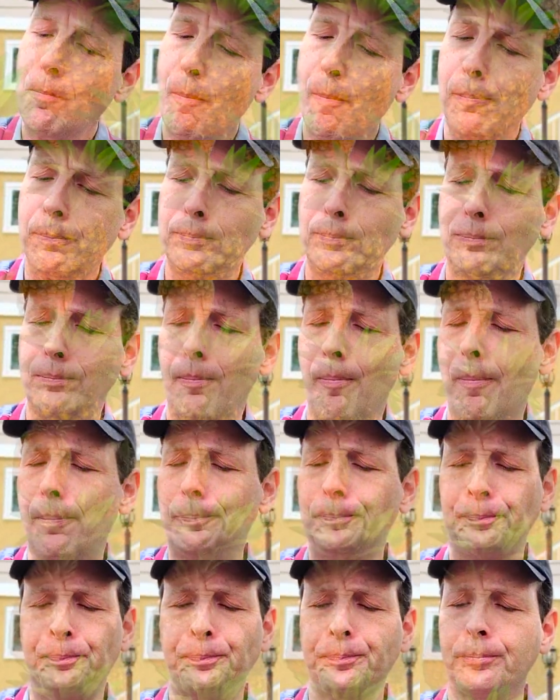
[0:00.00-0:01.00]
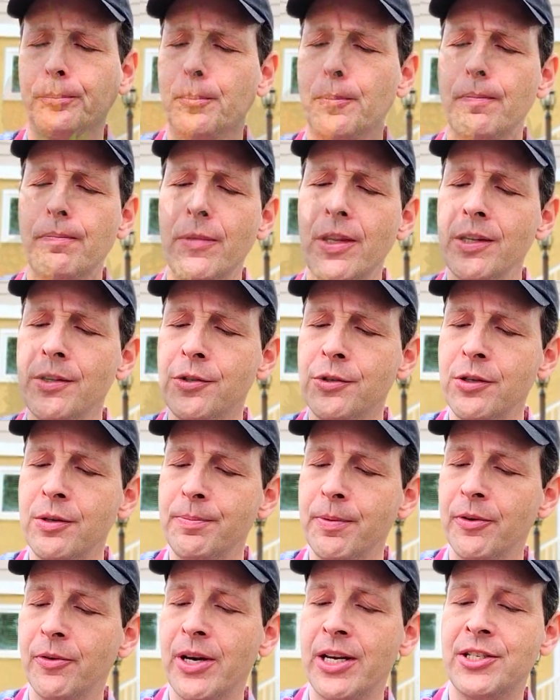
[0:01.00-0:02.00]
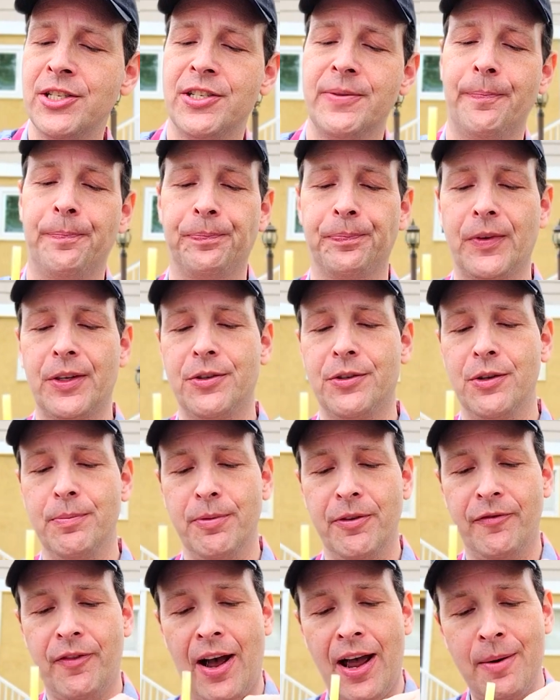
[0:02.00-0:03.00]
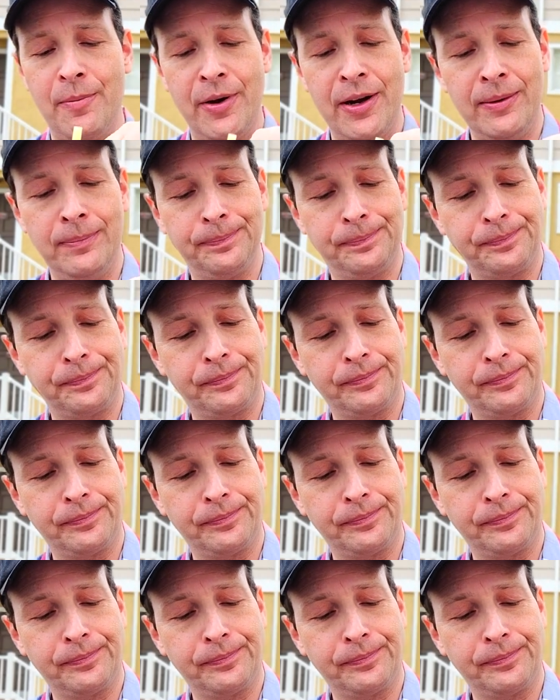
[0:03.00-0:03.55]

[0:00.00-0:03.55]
Mmm. Super rich, super vibrant,